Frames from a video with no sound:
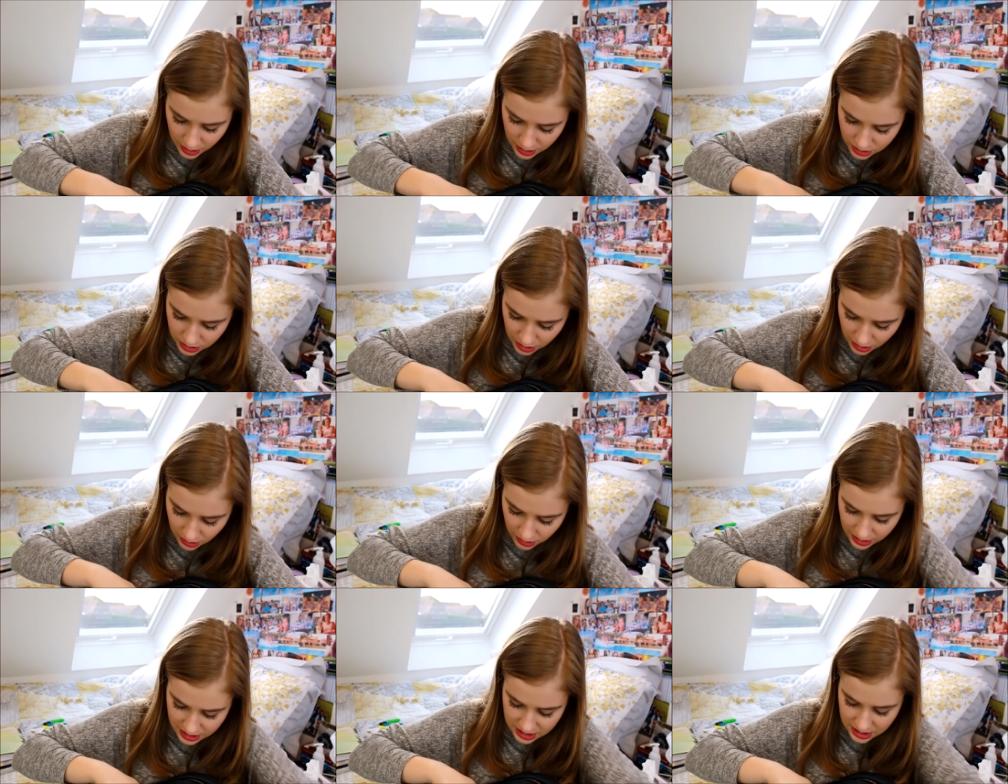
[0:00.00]
So
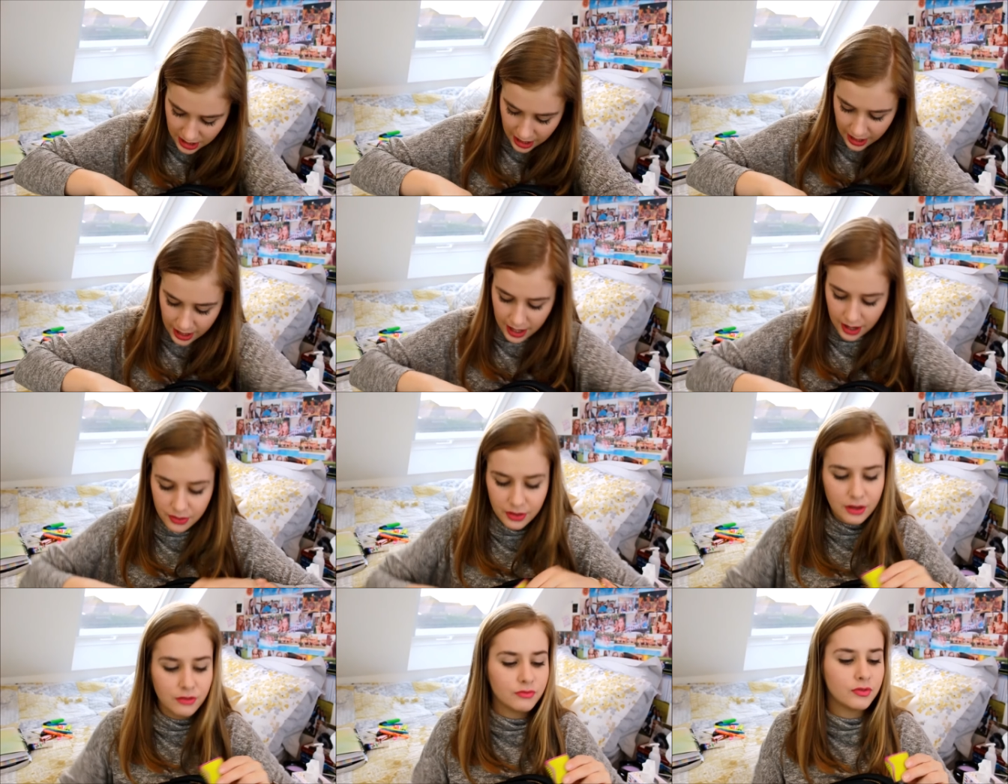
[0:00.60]
there's that,
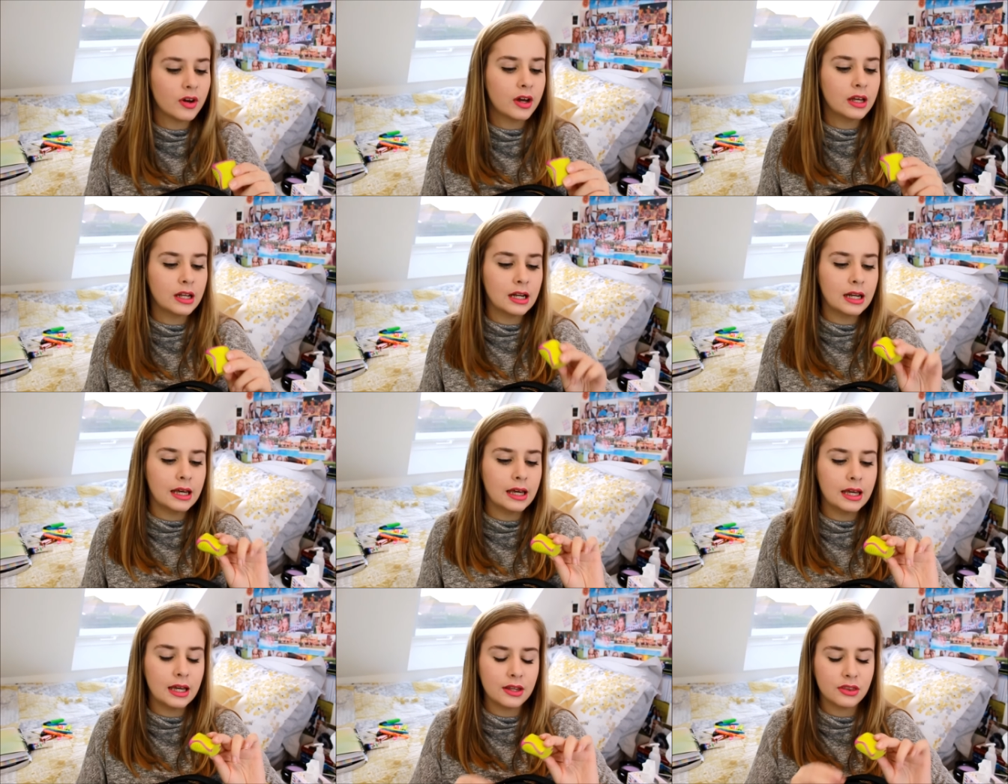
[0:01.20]
and then
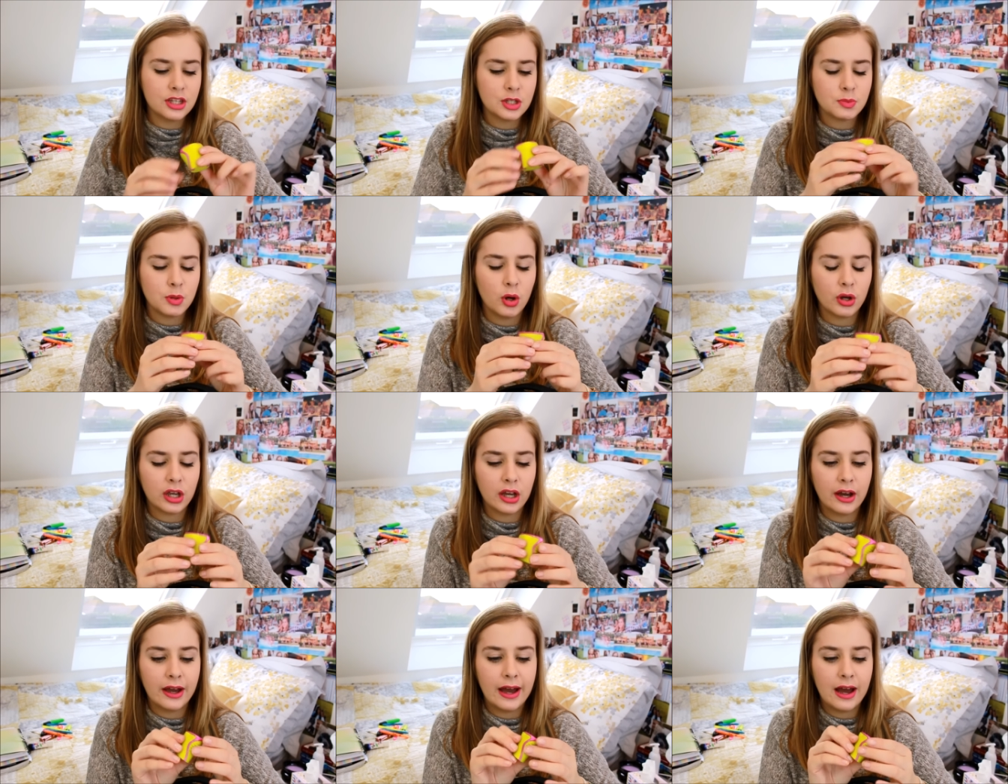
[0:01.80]
finally in this
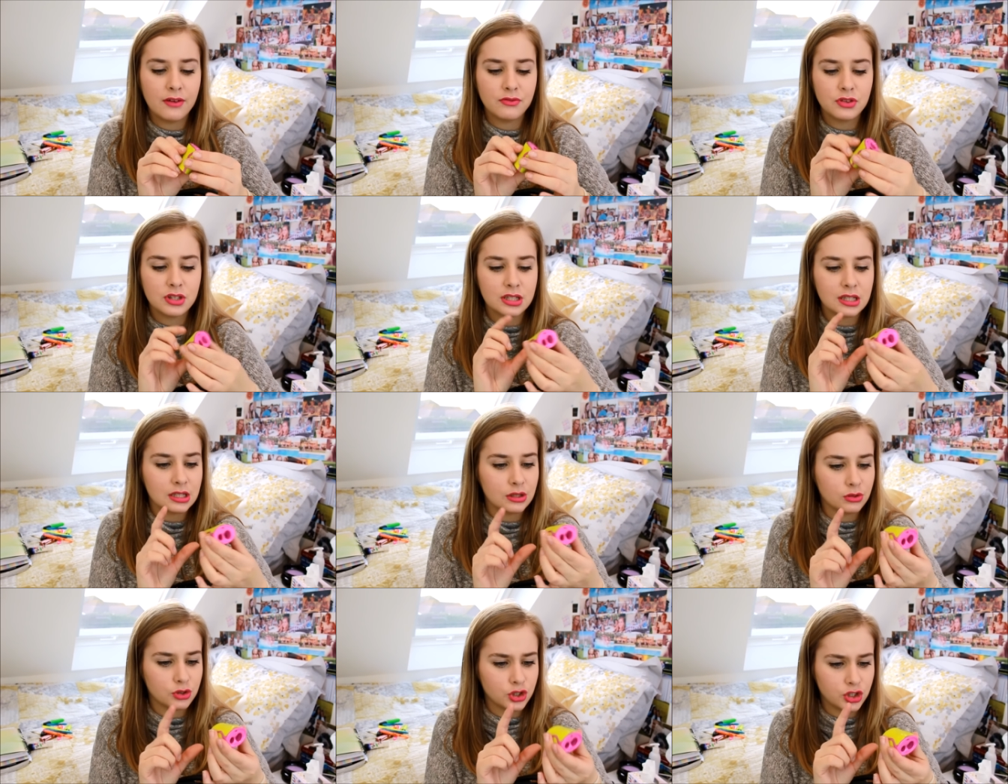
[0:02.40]
pocket I have this
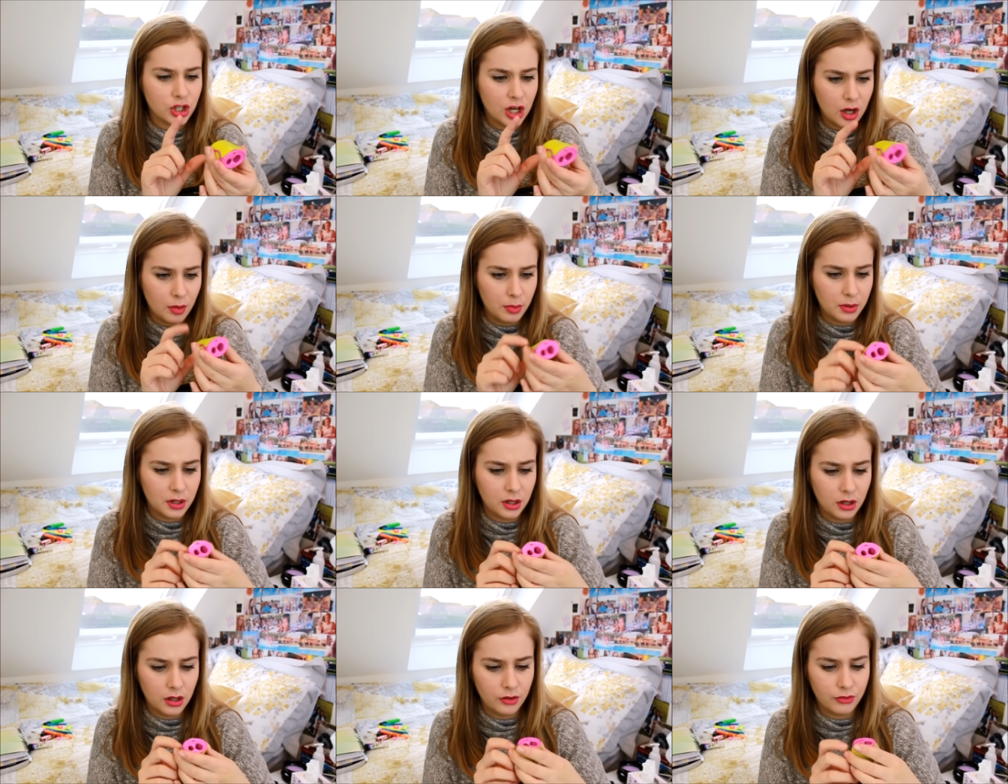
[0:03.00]
little
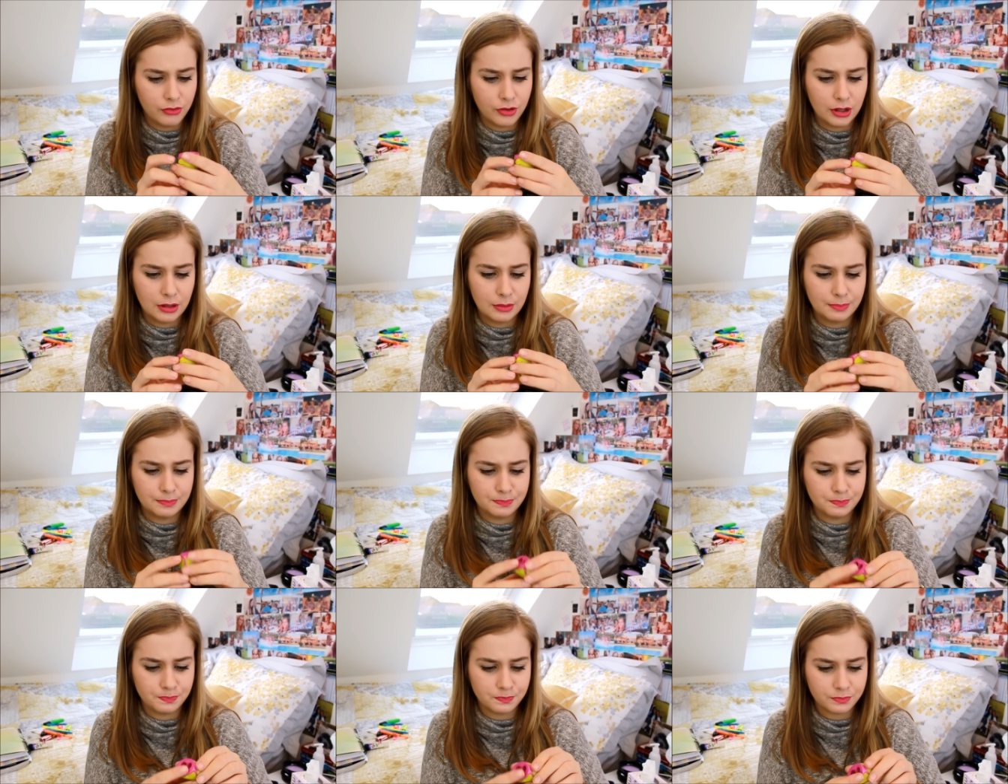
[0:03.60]
sharpener
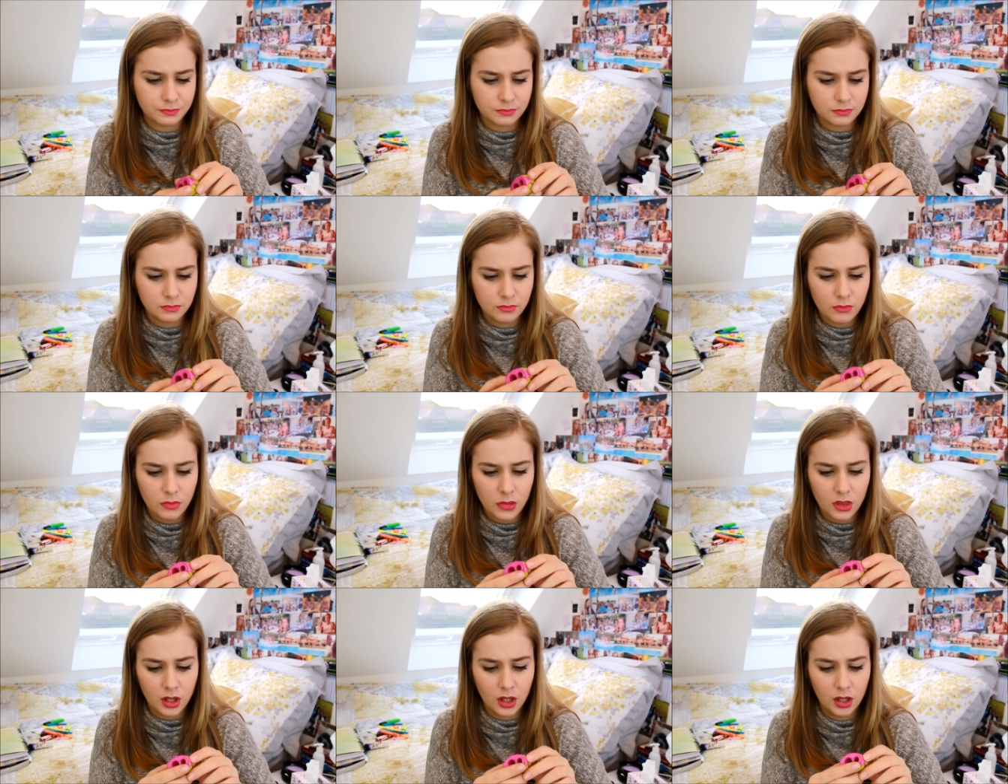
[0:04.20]
from
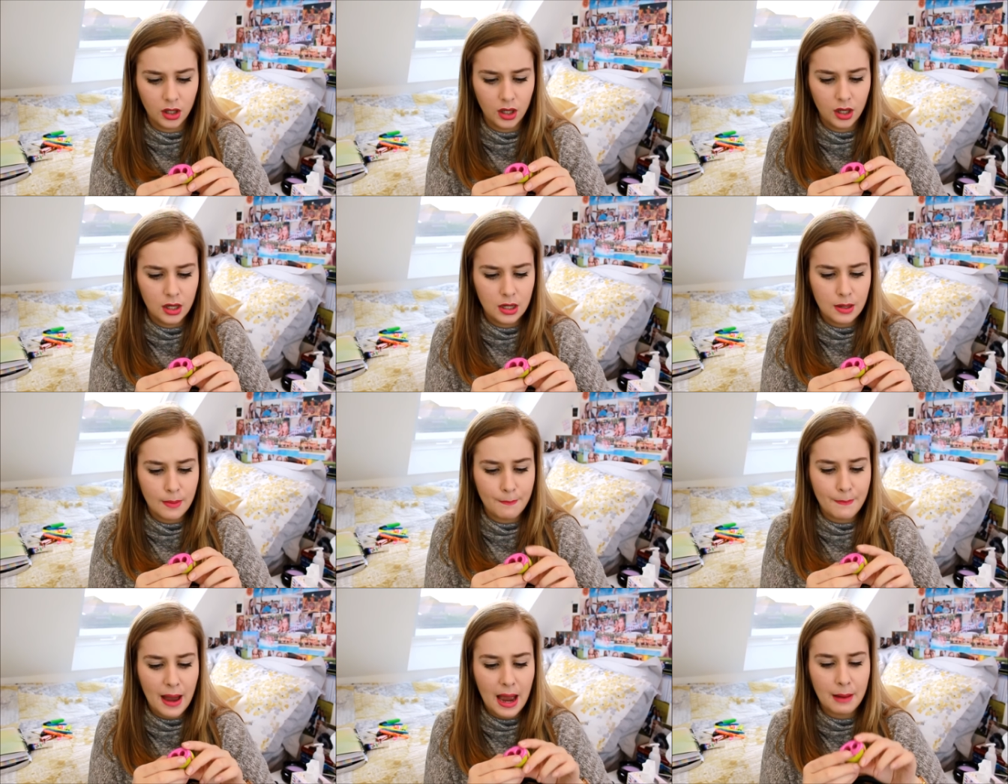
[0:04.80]

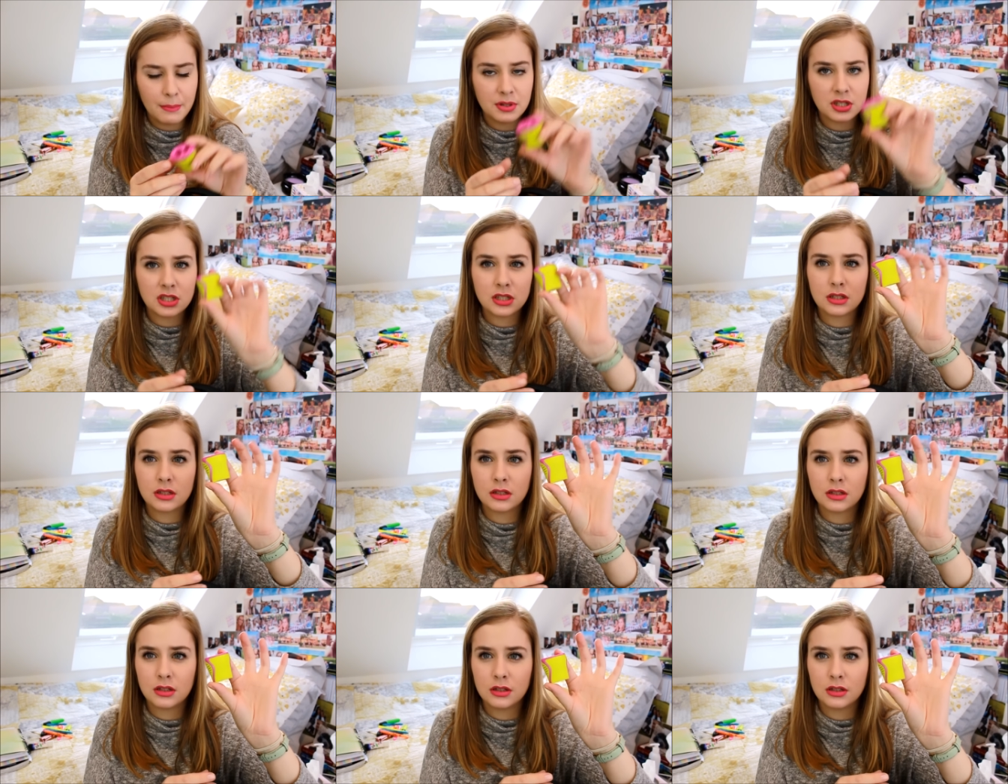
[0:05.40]
Mapped.